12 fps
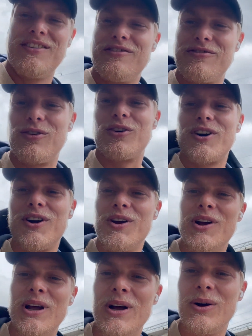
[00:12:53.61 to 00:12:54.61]
for
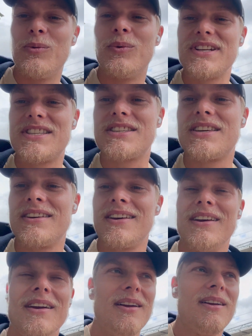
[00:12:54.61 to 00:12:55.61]
what's
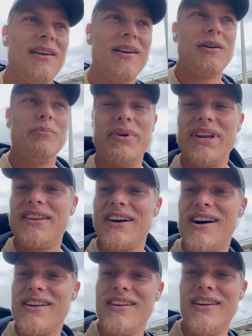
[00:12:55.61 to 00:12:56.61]
been
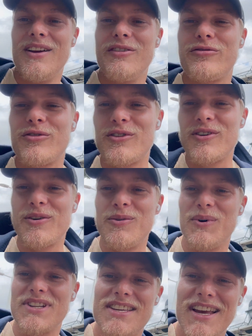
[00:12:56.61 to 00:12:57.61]
done, for
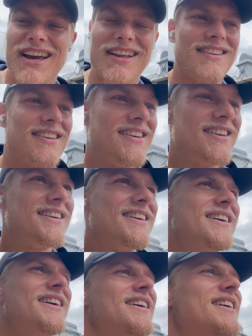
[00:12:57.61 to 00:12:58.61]
what's ahead,
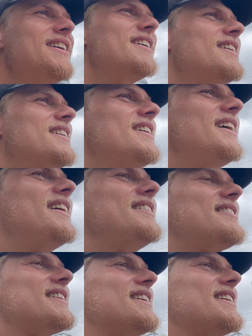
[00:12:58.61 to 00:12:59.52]
and